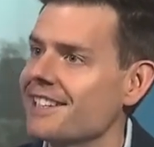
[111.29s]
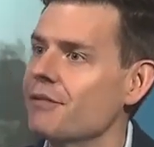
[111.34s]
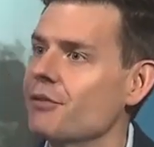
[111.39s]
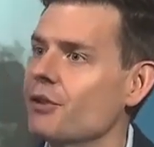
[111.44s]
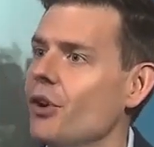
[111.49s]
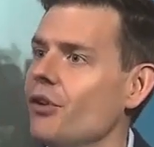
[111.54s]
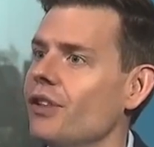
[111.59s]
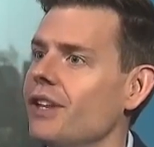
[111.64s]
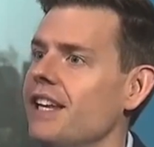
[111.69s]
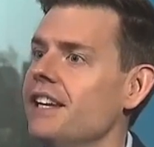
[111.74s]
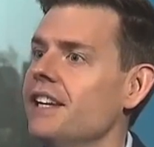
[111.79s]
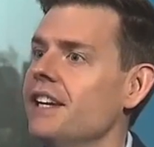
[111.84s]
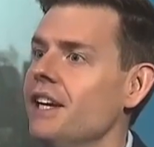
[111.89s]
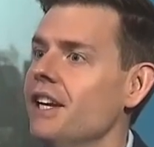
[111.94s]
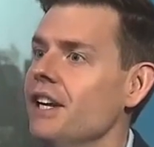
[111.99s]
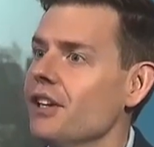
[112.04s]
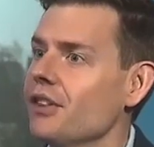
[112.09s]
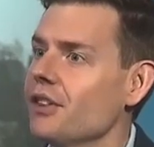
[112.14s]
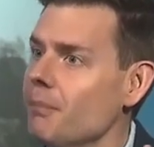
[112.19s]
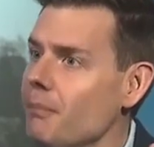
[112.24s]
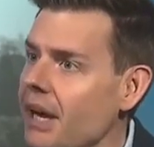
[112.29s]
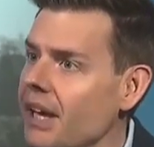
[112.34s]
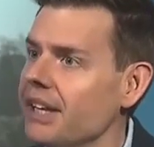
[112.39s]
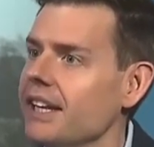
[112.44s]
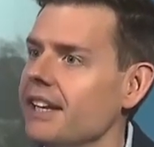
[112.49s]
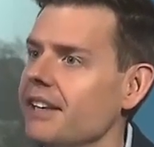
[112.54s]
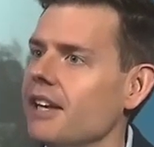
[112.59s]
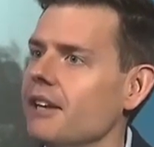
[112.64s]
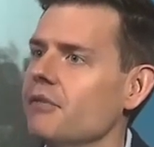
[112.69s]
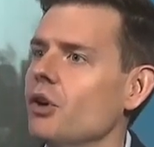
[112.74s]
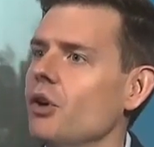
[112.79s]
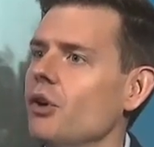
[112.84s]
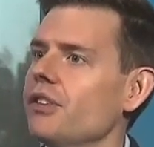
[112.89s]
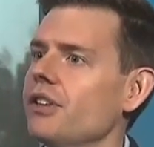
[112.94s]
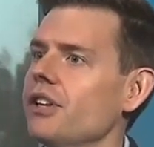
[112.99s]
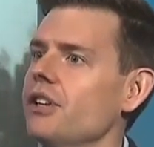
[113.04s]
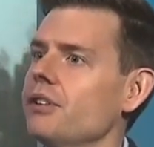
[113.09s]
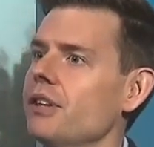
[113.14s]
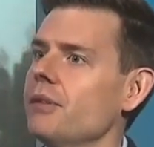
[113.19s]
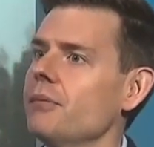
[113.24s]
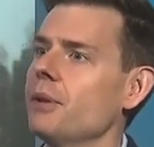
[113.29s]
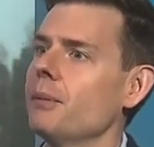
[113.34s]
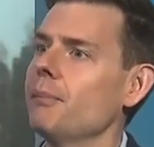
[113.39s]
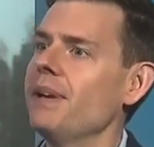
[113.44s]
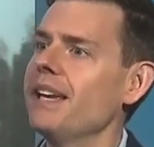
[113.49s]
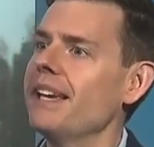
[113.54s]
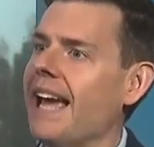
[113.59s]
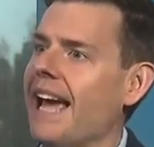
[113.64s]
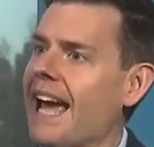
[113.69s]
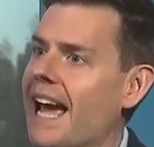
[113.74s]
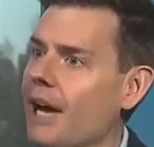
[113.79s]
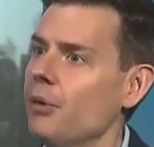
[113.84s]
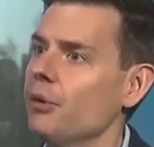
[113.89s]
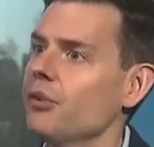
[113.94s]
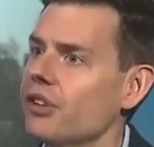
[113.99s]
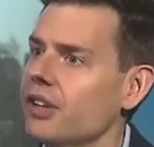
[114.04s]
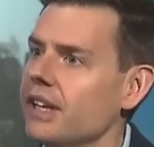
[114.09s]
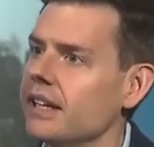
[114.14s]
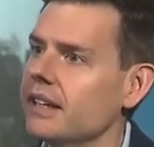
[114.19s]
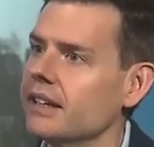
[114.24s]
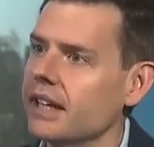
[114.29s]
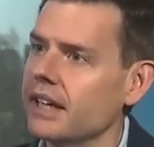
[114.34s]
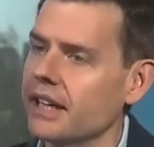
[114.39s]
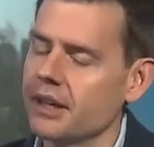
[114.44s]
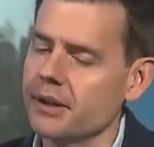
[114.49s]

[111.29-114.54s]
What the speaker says: They've got the money. They've got the big housing